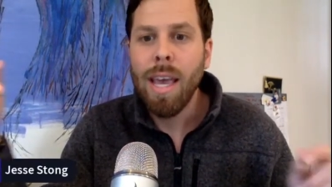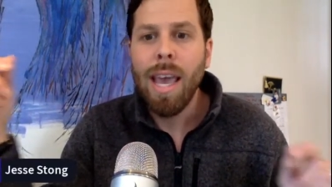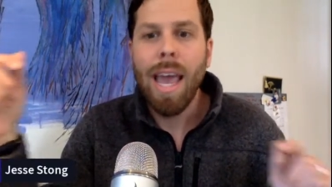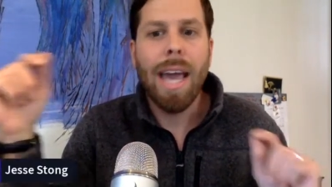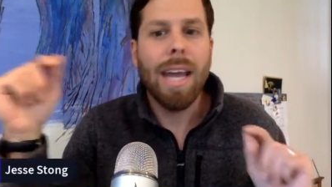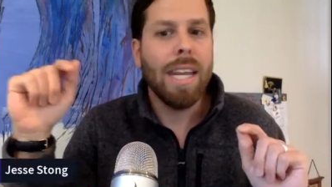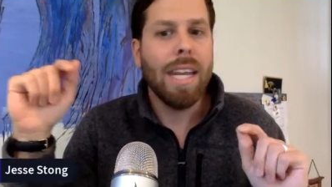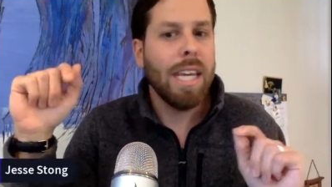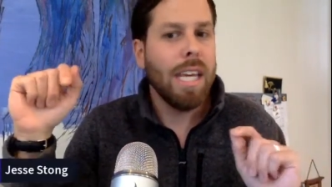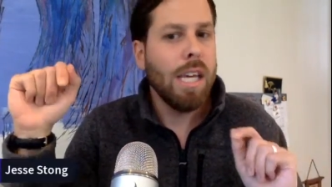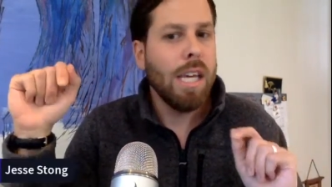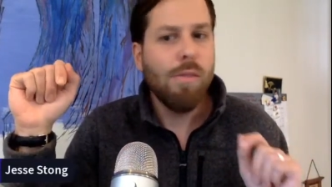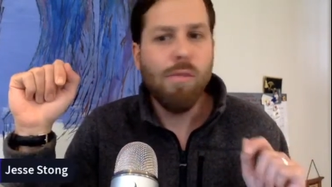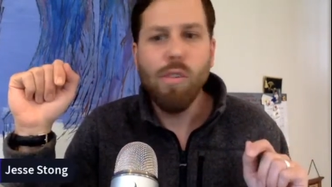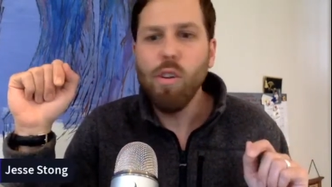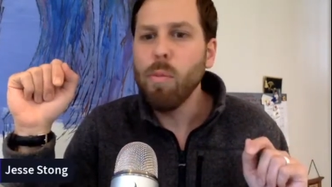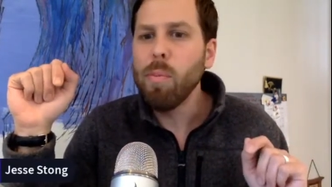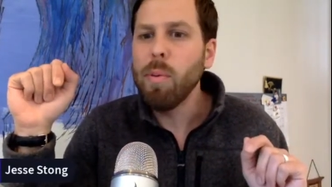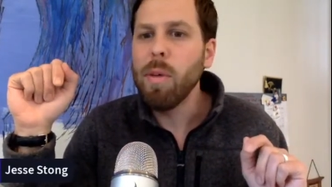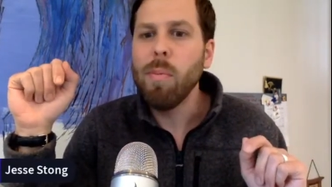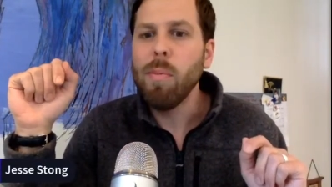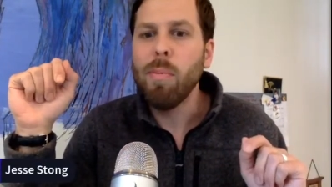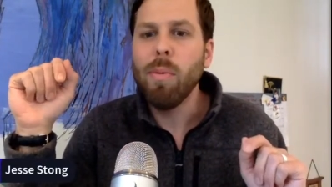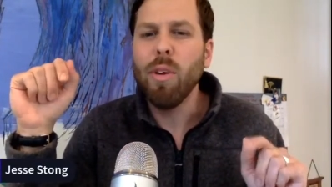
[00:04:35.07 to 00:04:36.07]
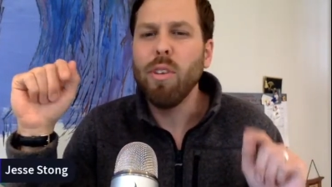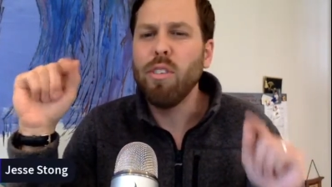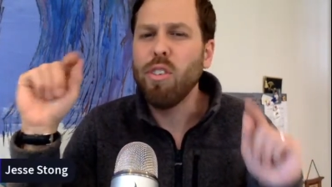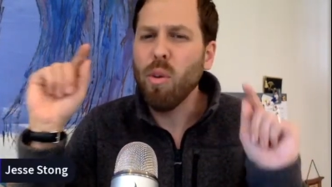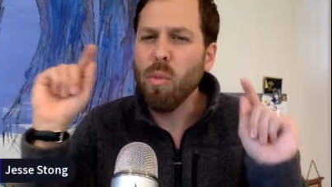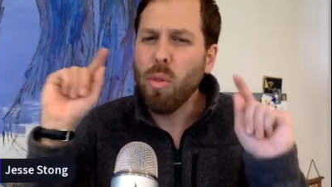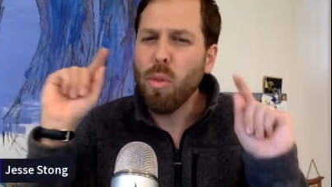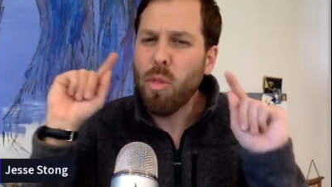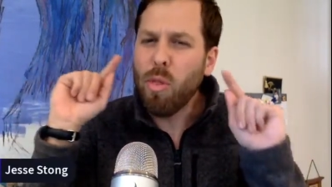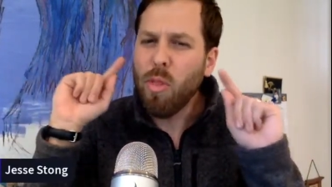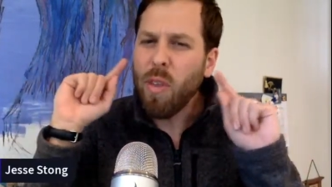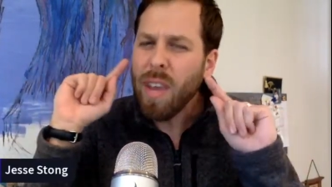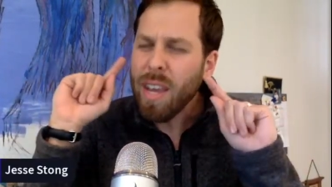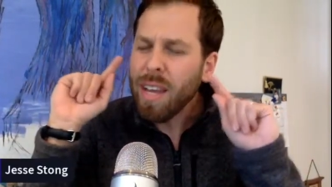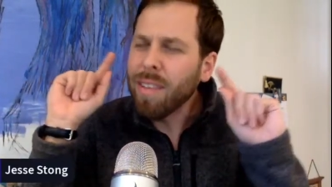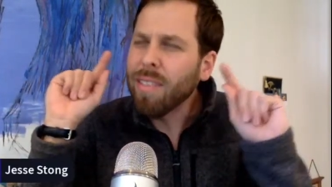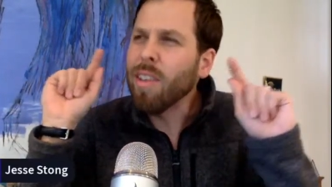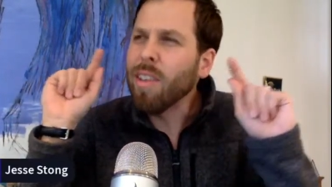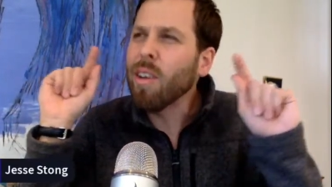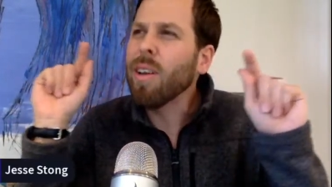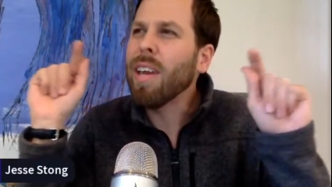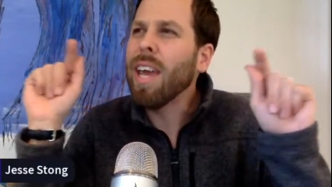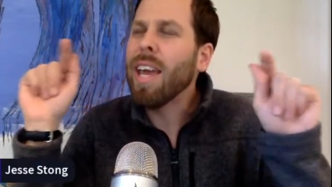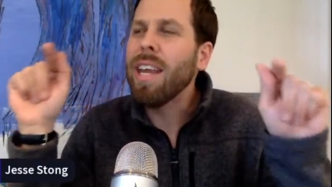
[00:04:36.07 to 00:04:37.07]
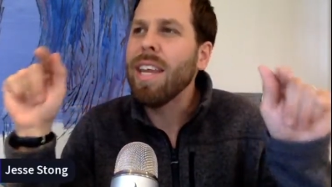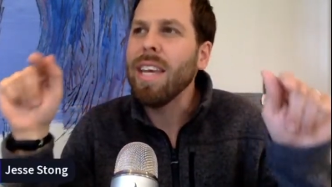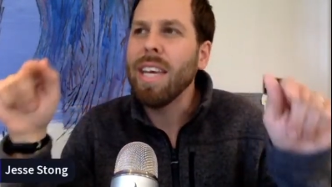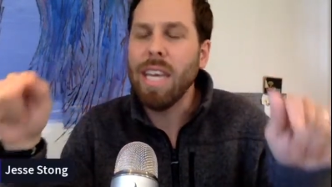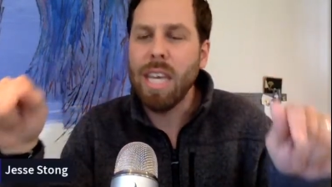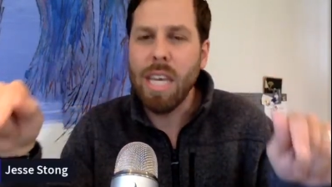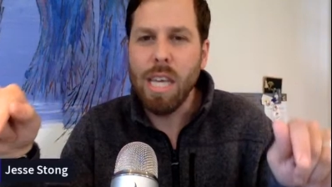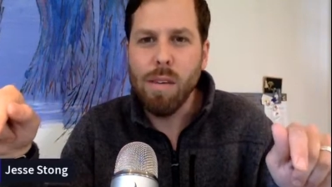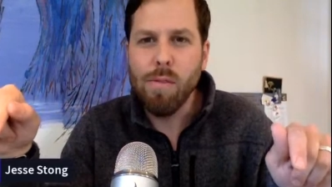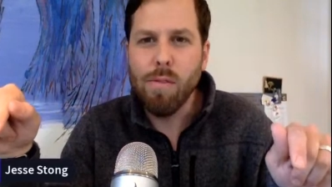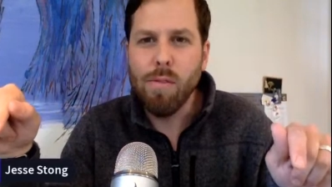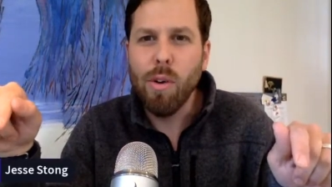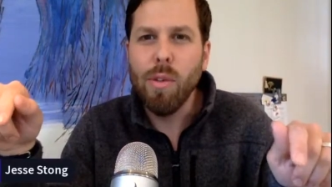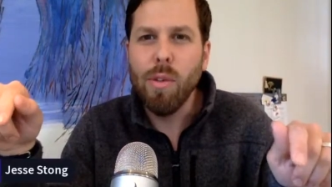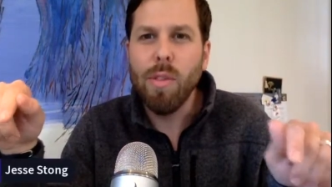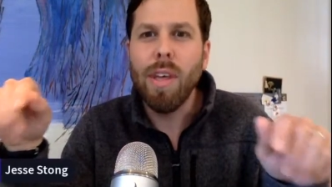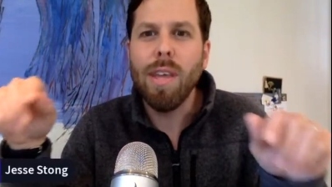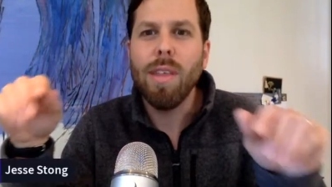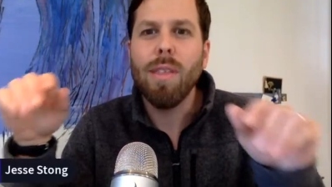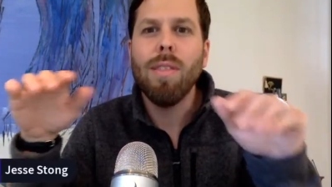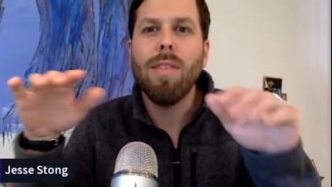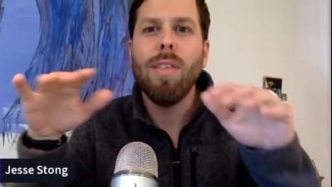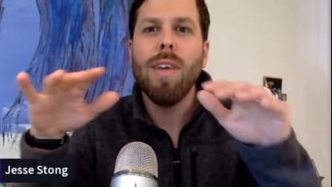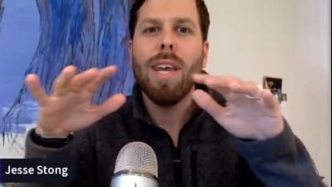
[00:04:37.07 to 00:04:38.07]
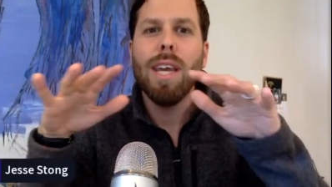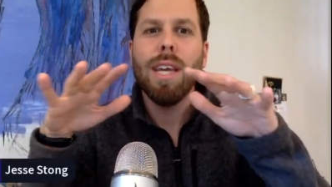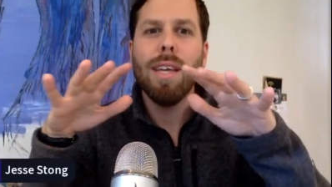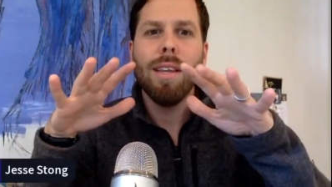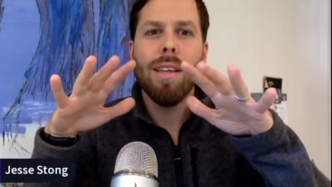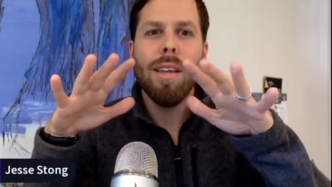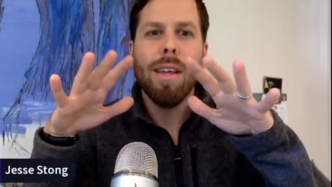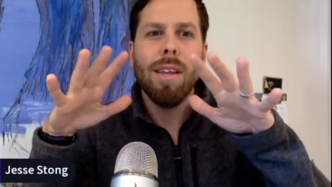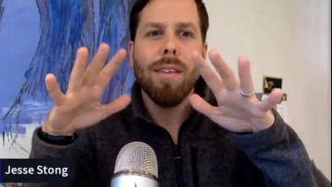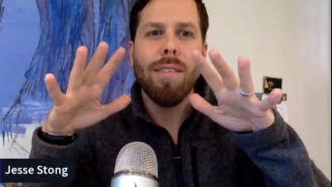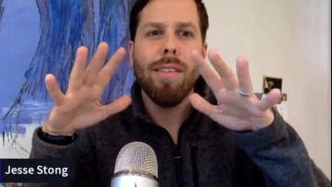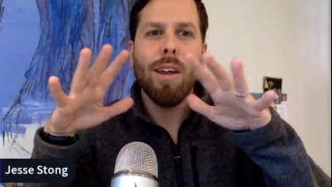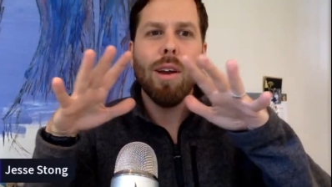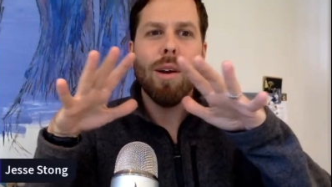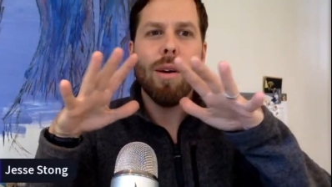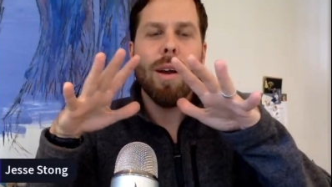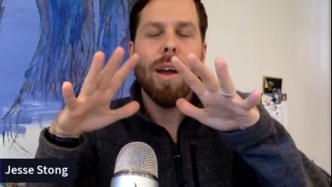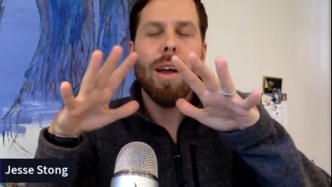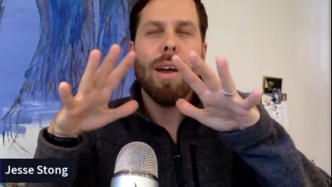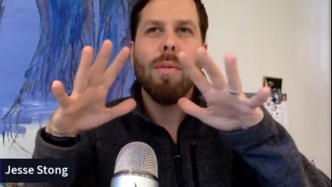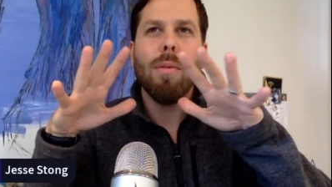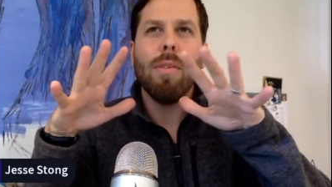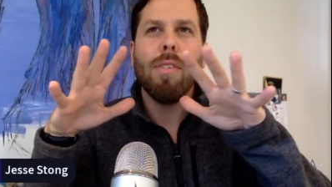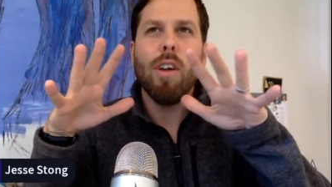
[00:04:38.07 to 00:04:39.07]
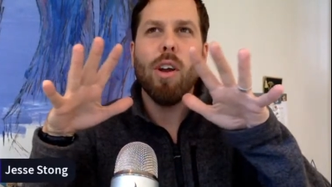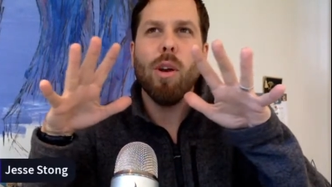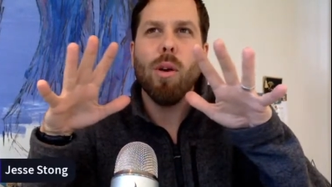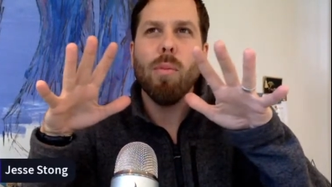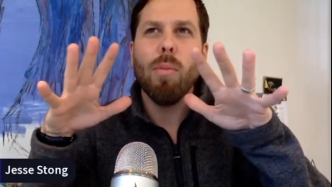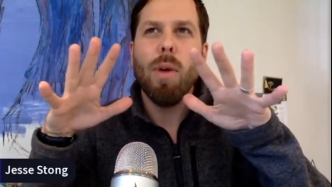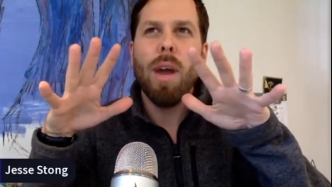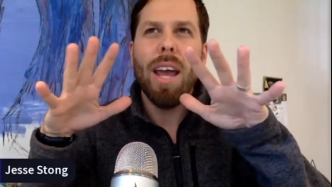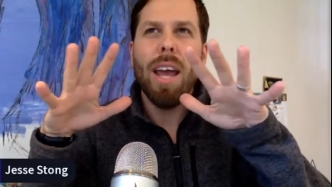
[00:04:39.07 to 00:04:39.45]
And evil people don't think they're getting evil. They think they're